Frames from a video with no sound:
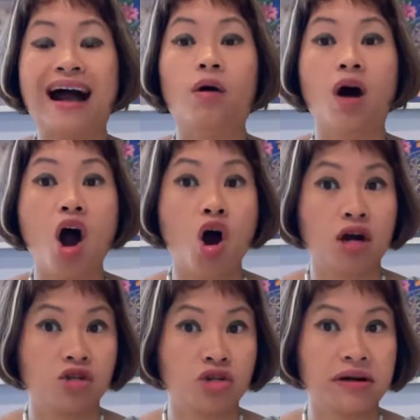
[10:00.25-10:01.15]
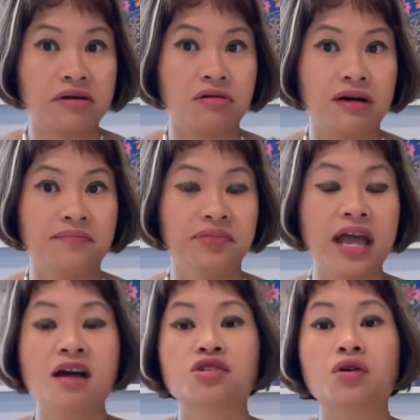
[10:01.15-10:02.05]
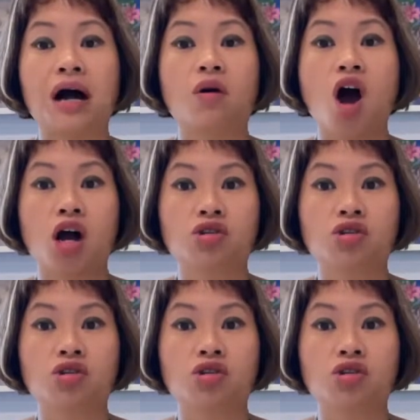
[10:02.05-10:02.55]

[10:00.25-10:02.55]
our heart chakra. So our heart